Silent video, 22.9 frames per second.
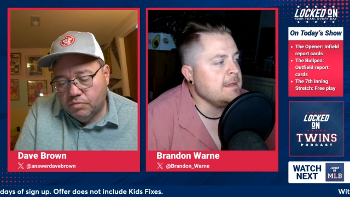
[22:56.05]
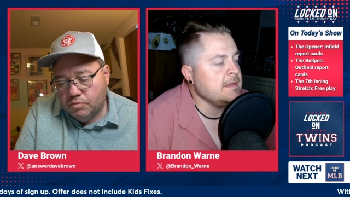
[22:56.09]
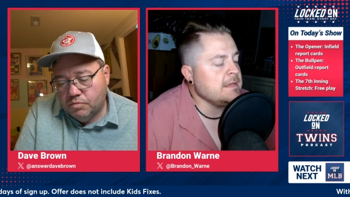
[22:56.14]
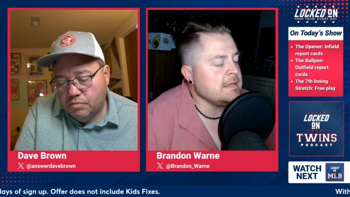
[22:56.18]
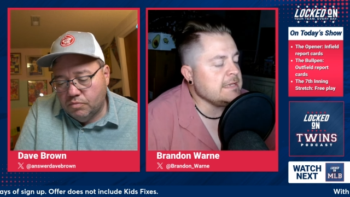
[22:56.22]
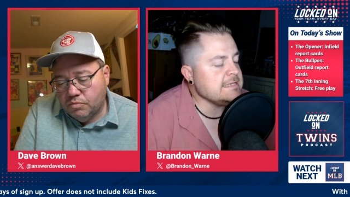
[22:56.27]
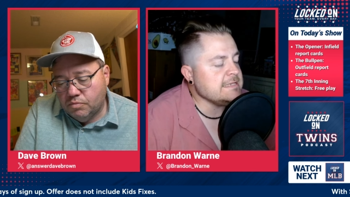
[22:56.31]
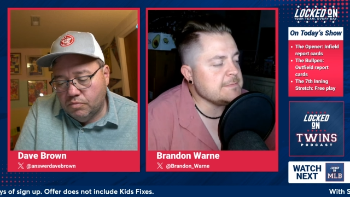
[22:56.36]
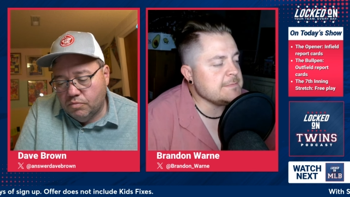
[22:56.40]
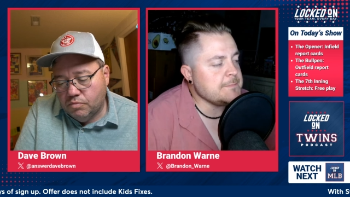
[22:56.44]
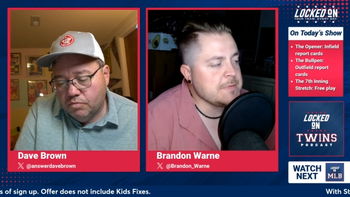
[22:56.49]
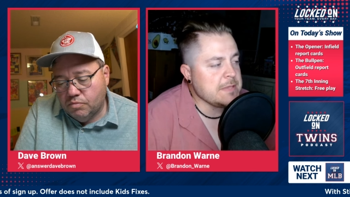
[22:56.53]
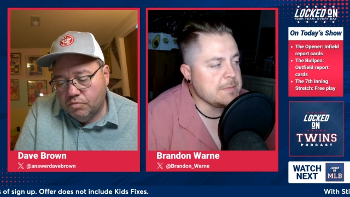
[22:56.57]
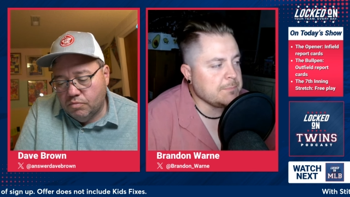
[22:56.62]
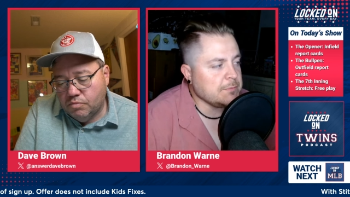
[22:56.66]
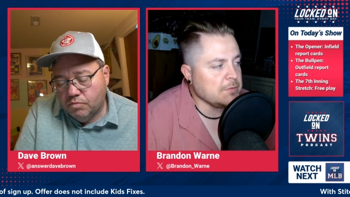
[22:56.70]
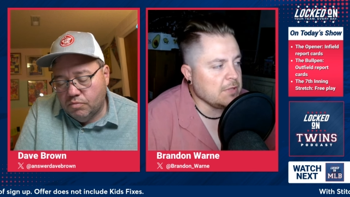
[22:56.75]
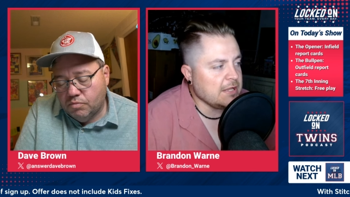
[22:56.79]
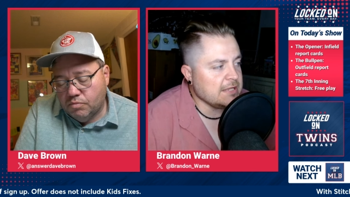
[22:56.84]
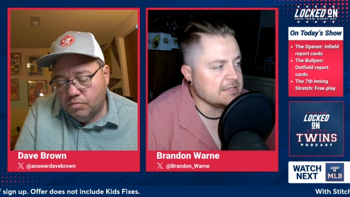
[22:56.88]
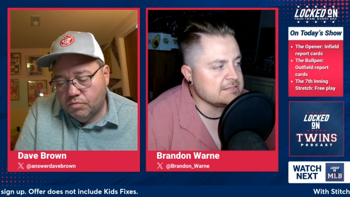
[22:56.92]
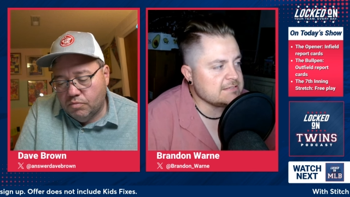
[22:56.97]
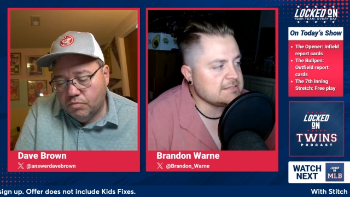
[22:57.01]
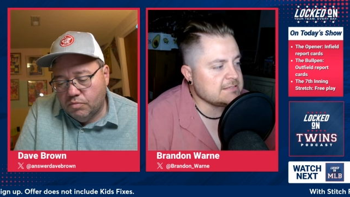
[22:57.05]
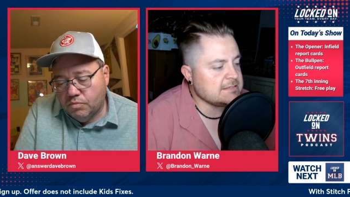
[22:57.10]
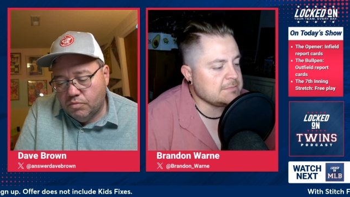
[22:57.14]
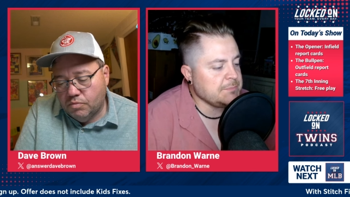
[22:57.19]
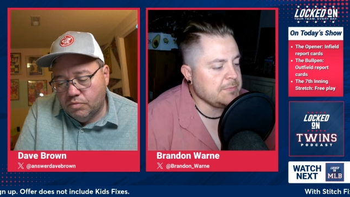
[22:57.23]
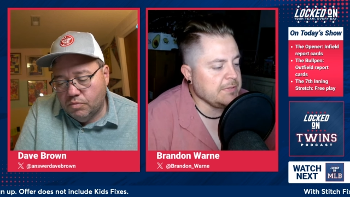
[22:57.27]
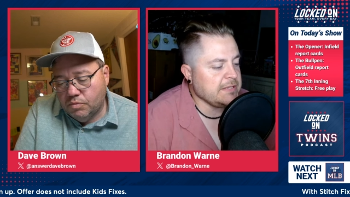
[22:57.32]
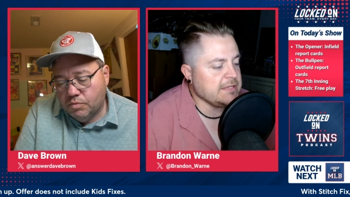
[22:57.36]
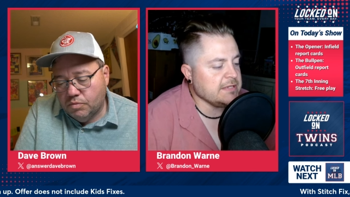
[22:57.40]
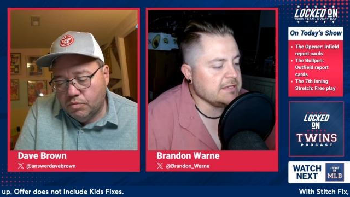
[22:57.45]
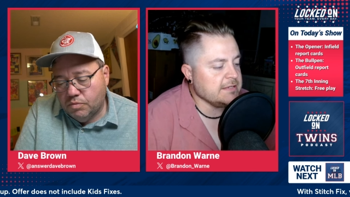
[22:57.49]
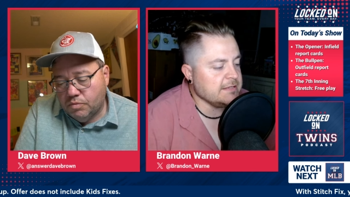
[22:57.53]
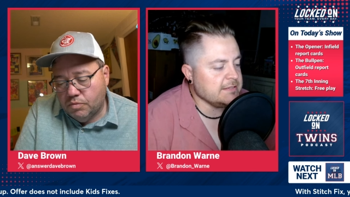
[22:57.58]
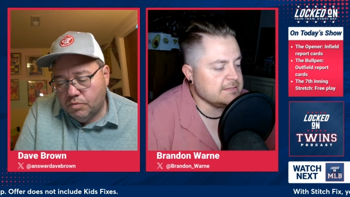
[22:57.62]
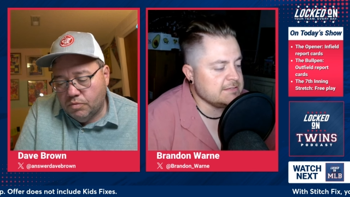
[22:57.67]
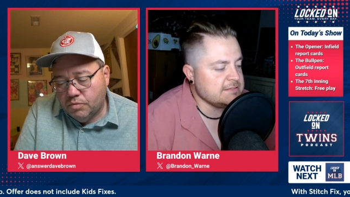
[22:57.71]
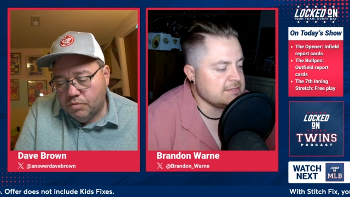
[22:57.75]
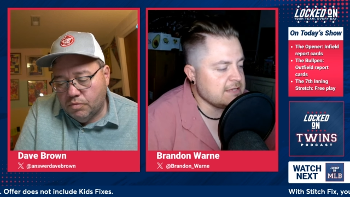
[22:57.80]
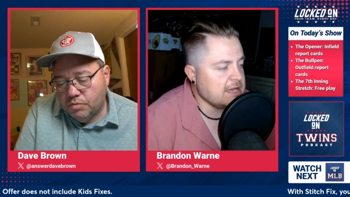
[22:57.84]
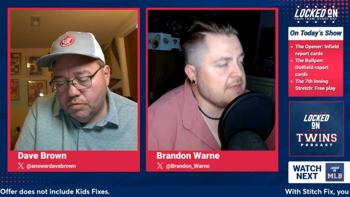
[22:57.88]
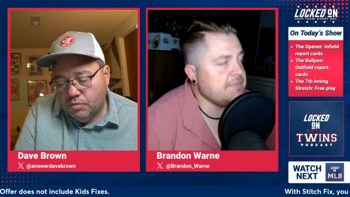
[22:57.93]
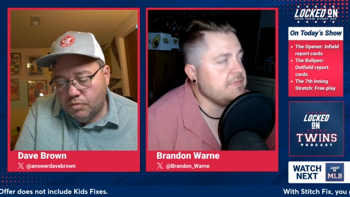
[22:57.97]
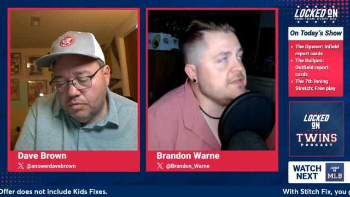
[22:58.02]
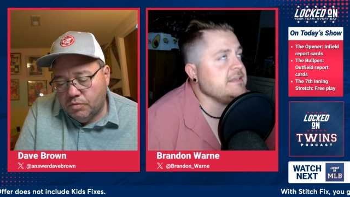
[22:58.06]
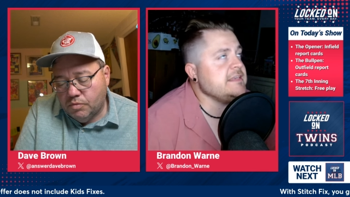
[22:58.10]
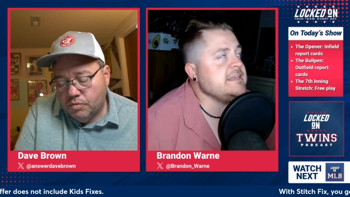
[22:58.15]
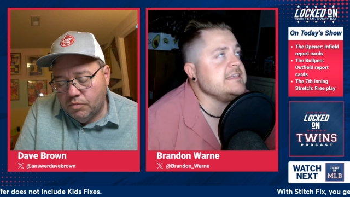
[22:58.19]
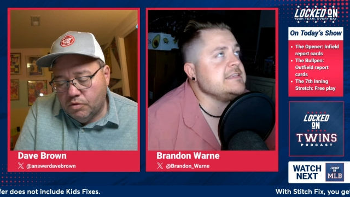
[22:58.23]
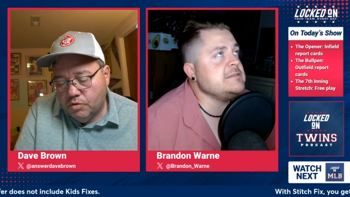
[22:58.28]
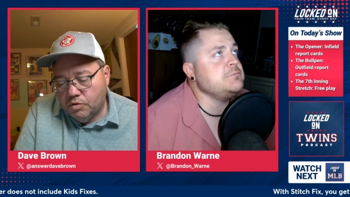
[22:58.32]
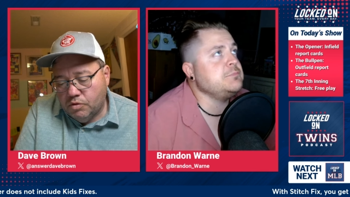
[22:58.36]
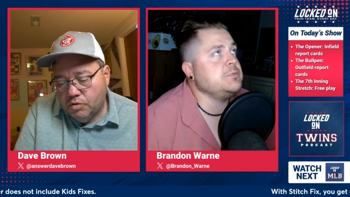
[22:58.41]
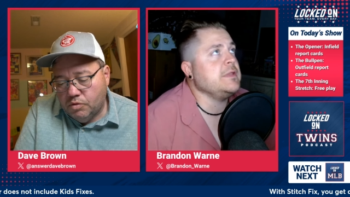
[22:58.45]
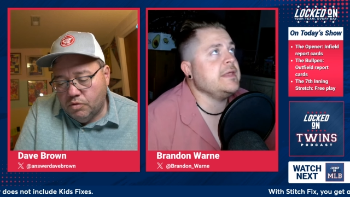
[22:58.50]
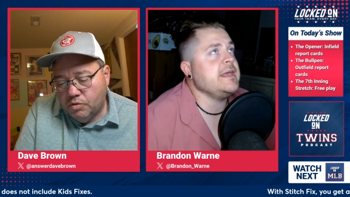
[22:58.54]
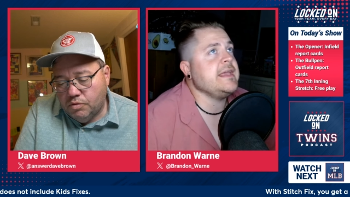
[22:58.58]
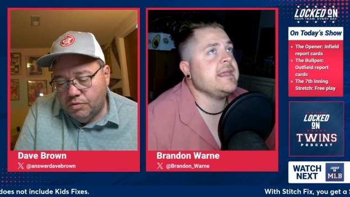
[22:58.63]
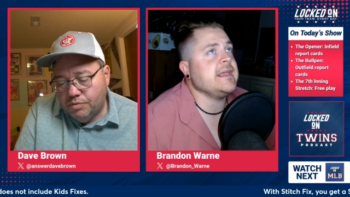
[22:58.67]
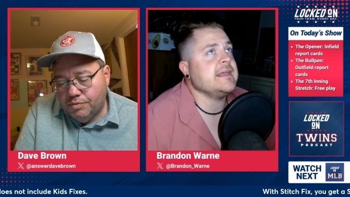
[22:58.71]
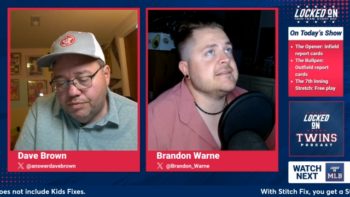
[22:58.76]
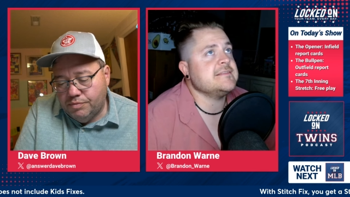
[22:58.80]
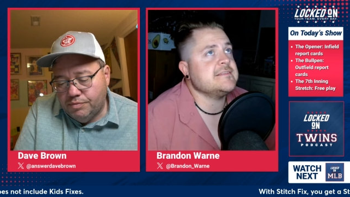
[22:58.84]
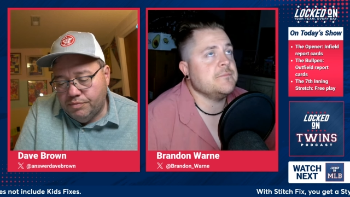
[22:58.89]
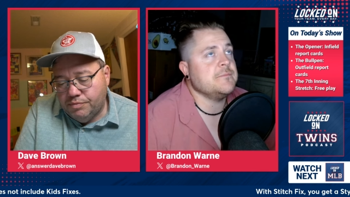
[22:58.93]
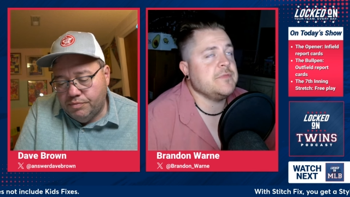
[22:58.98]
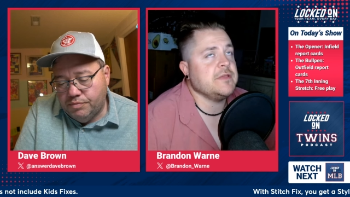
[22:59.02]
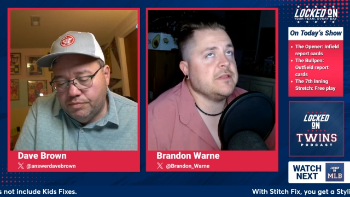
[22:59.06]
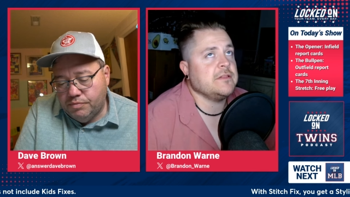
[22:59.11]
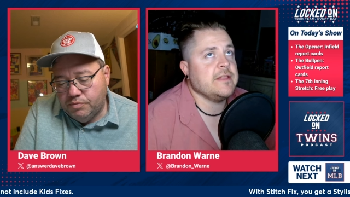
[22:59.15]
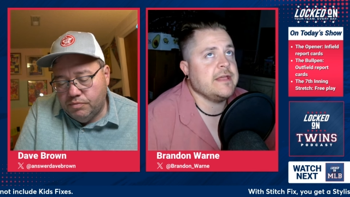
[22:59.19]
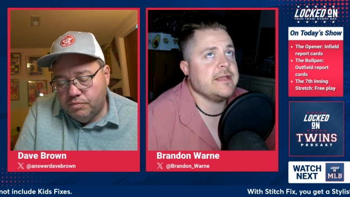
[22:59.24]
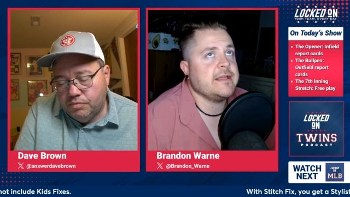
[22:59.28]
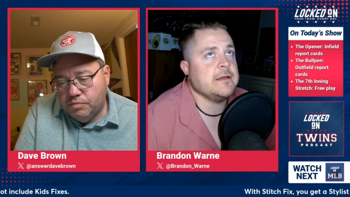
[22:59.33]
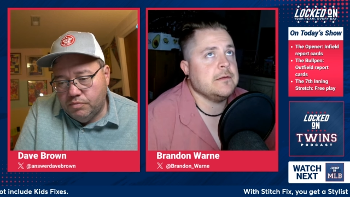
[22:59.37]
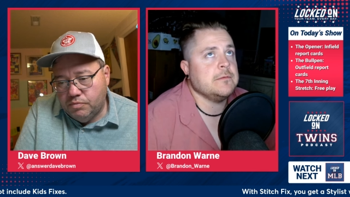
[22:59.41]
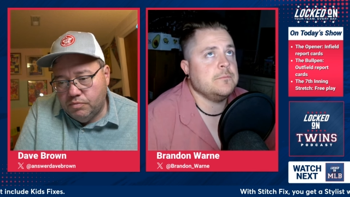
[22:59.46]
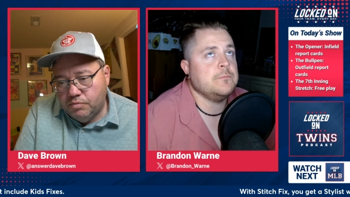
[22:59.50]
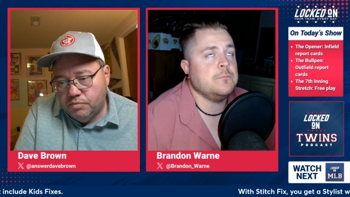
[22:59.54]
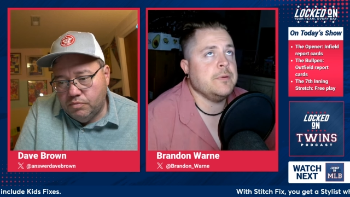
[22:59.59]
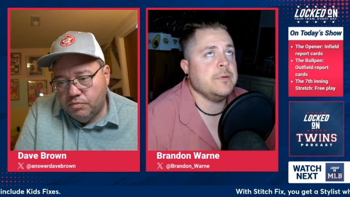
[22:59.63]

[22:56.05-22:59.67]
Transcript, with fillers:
Speaker 1: He's a B plus because I think he's playing at something like a